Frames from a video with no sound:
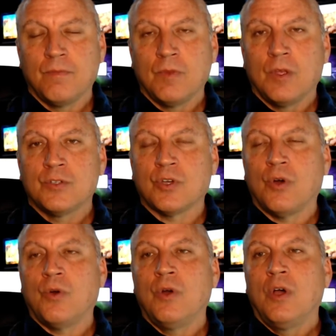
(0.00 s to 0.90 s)

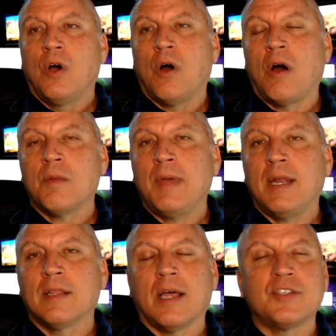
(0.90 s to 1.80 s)
So
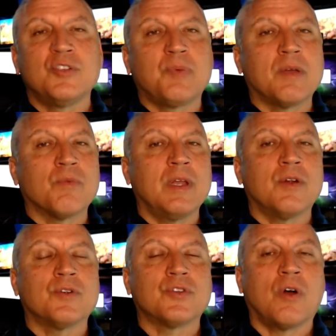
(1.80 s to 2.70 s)
automated license plate
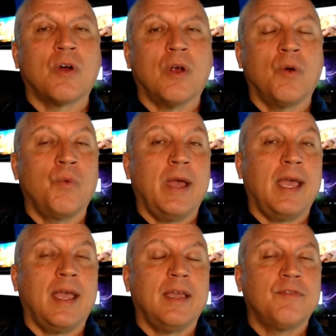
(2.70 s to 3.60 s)
readers are a
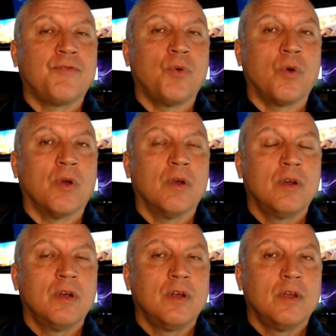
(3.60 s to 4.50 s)
way for
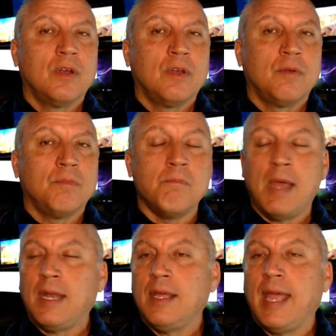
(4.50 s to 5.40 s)

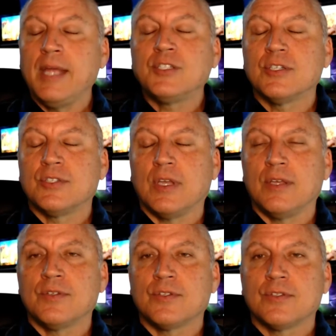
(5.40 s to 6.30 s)
many
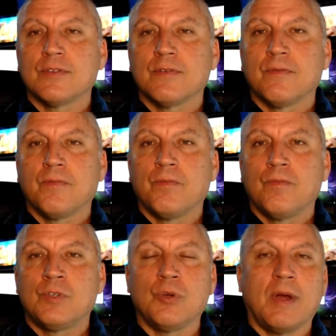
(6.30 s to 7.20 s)
agencies
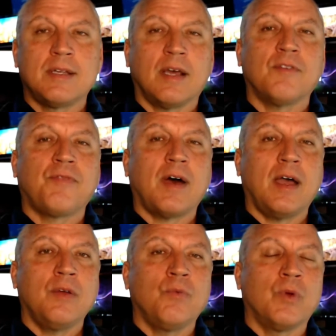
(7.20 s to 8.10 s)
to
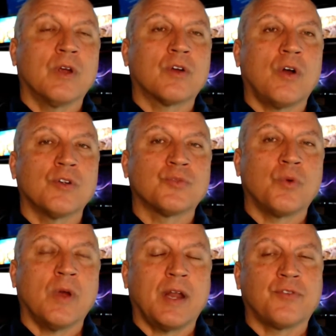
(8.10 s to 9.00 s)
identify where cars
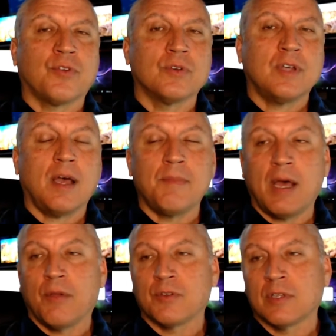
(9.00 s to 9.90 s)
were at a certain time.
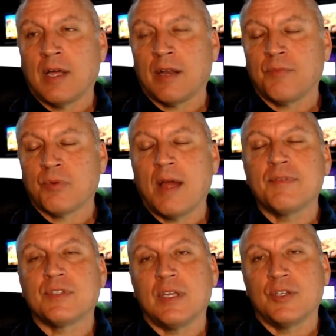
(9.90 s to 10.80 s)
Now, there's a lot of
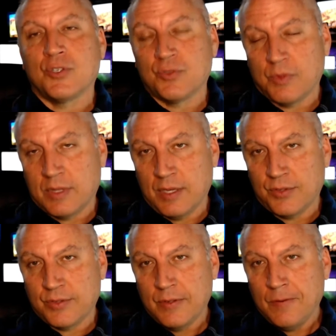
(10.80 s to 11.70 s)
privacy issues with
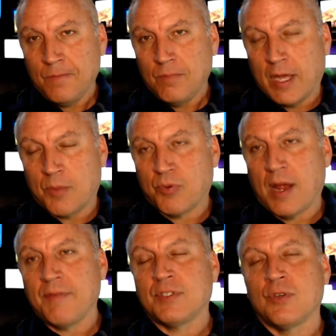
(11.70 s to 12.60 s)
this. A lot of
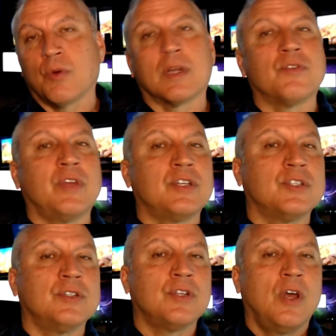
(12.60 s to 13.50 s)
privacy
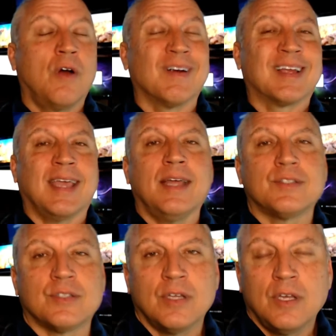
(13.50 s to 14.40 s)
organizations are
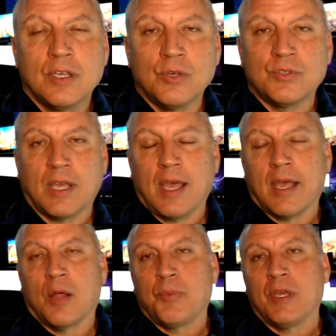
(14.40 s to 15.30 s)
against using
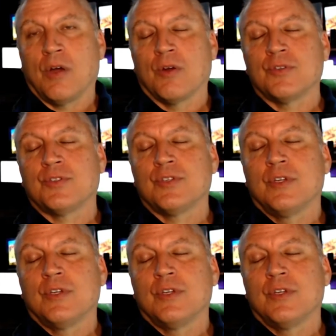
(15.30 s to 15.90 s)
ALPRs